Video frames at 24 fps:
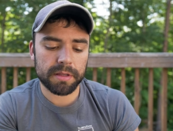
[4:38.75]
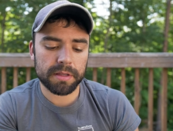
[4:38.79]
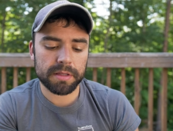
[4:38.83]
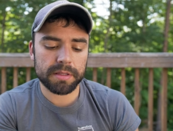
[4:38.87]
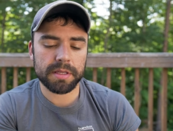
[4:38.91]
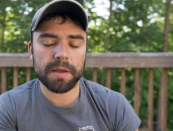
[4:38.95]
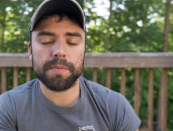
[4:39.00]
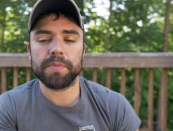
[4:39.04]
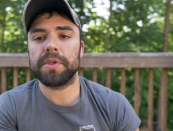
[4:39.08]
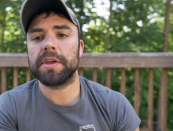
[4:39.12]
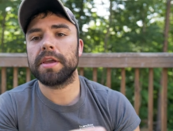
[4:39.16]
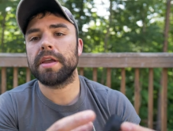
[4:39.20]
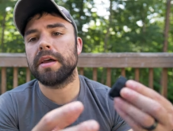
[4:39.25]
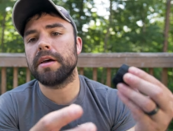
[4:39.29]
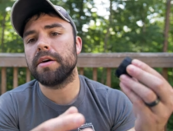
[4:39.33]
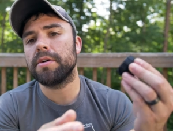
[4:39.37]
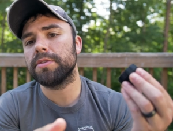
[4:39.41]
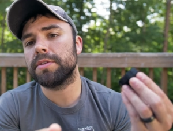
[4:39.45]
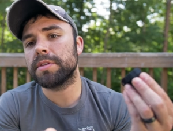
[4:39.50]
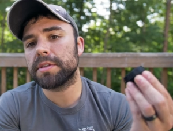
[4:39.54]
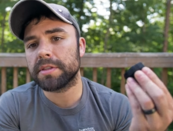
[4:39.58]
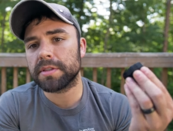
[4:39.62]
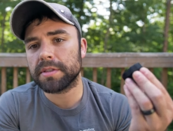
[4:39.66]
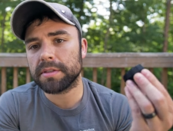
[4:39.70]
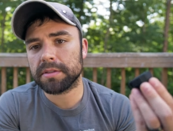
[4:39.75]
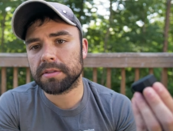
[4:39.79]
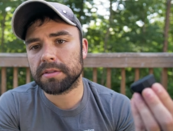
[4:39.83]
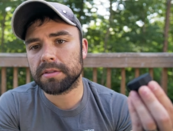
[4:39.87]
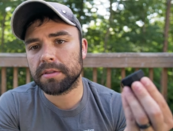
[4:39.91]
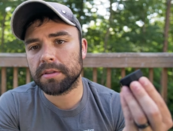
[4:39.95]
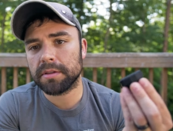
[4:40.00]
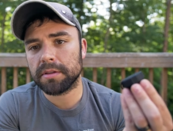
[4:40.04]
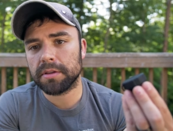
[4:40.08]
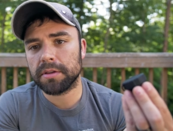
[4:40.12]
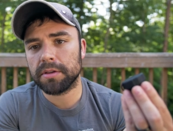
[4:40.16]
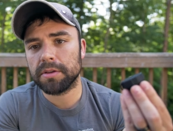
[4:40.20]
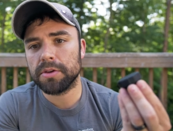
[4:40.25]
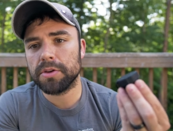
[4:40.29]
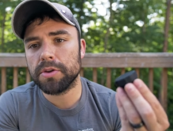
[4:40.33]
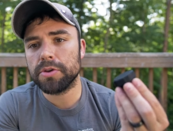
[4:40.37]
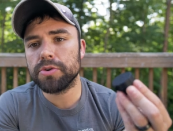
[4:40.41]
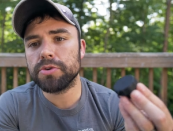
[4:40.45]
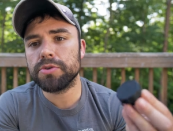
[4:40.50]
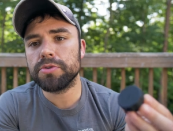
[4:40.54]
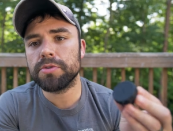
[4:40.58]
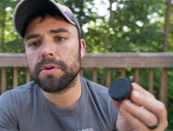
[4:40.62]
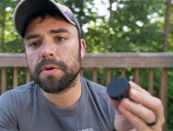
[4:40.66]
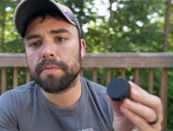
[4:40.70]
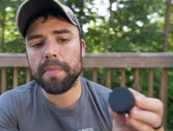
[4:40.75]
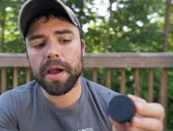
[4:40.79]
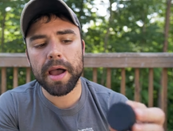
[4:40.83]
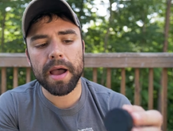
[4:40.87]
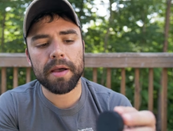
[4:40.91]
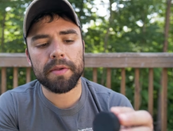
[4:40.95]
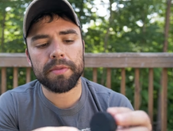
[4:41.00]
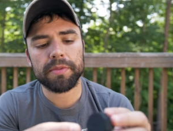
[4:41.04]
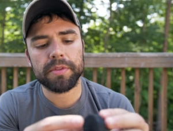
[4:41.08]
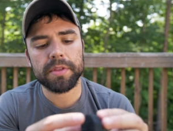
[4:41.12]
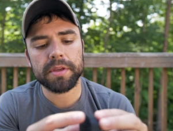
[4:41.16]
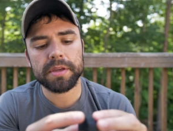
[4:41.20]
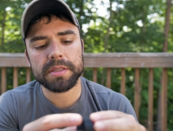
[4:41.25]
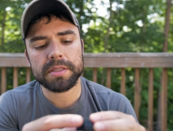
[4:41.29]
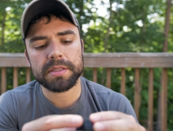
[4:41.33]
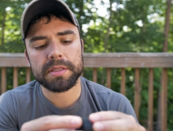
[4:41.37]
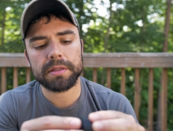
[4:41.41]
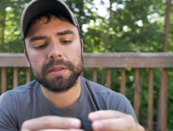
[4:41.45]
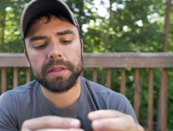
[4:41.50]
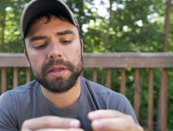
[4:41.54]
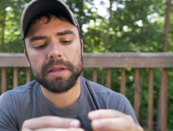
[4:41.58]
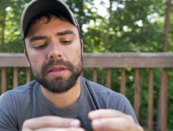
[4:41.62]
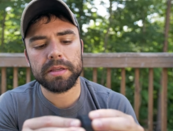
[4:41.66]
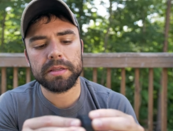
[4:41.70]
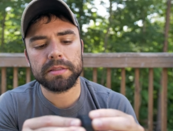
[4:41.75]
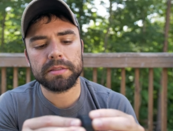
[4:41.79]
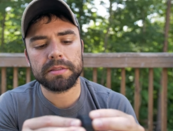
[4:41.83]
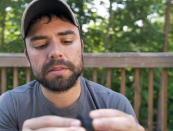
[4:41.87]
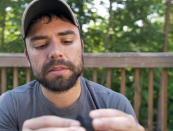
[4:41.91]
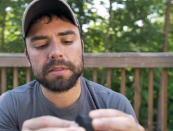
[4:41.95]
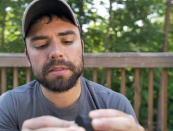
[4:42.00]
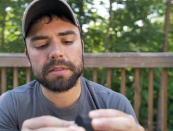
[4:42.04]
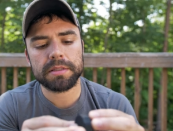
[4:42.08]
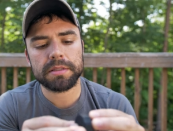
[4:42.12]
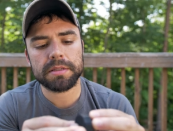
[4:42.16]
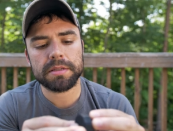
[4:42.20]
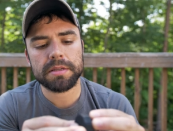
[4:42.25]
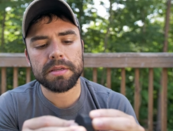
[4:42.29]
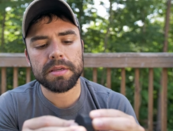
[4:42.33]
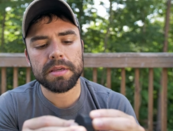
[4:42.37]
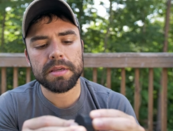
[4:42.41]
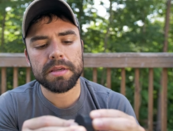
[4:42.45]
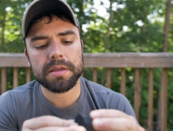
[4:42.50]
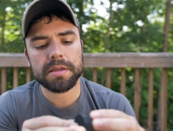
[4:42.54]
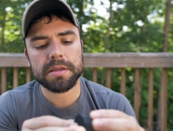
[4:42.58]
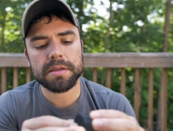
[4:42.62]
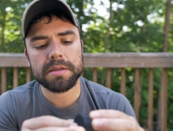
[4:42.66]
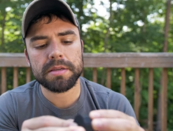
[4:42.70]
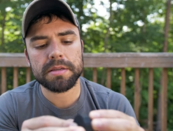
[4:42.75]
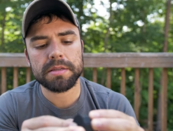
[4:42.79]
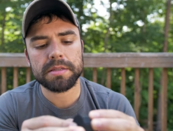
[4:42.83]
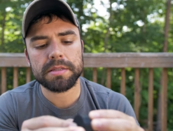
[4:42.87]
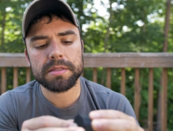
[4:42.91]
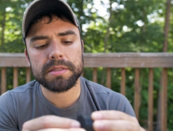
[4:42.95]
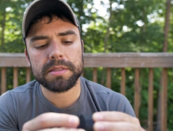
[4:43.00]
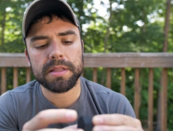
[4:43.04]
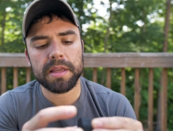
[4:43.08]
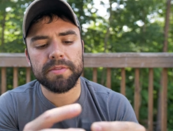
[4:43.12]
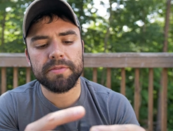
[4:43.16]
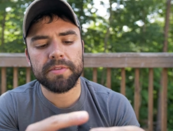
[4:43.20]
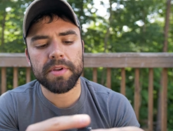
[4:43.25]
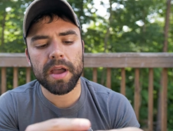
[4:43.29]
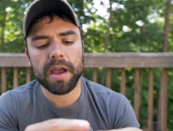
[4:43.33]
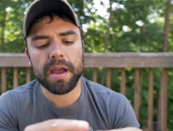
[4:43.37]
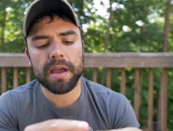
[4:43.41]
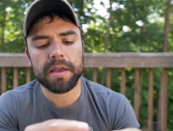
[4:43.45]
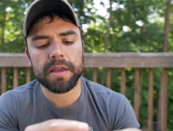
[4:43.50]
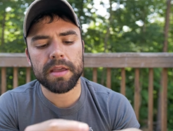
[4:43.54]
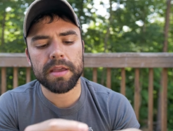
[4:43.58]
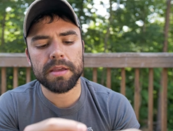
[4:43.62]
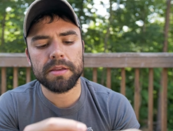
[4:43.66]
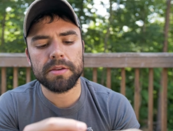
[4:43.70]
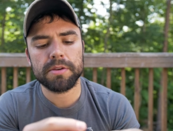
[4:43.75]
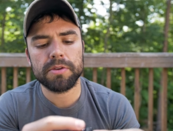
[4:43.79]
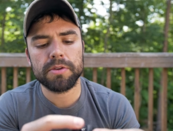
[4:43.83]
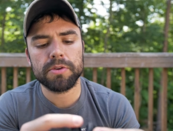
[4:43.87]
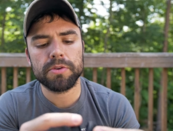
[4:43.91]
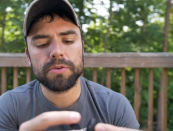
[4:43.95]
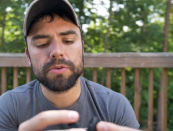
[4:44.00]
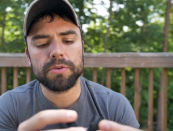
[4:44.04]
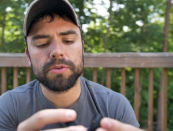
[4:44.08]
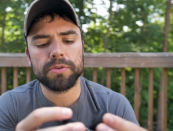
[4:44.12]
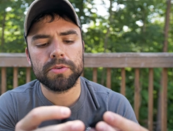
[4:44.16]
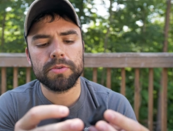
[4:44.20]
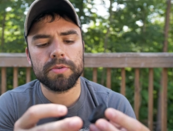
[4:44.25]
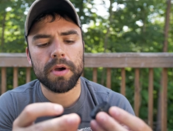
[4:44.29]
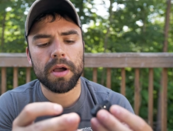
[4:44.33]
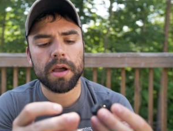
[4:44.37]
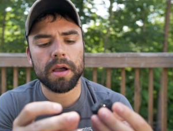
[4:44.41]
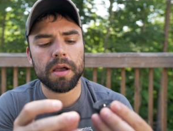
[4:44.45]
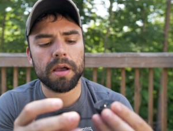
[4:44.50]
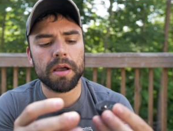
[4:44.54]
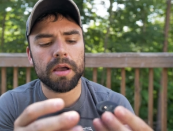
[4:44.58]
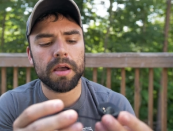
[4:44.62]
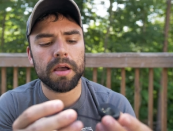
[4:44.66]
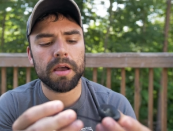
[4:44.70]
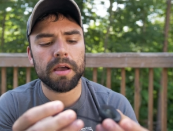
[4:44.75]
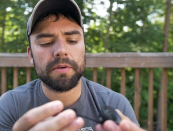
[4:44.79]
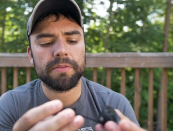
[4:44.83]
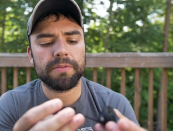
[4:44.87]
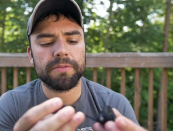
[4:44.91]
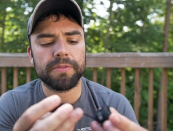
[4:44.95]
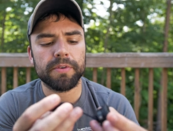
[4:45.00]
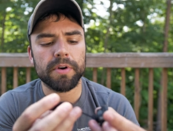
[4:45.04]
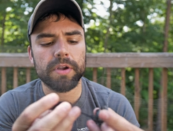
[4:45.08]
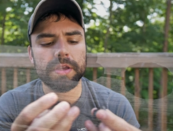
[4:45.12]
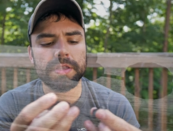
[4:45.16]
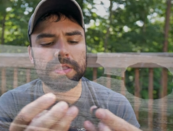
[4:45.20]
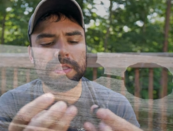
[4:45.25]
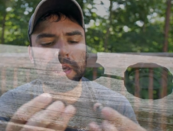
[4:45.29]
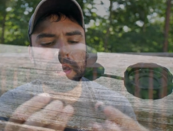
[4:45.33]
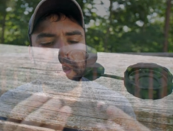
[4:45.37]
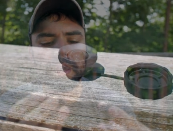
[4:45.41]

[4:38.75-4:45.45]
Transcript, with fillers: something else new about this lens is they've got a new uh, front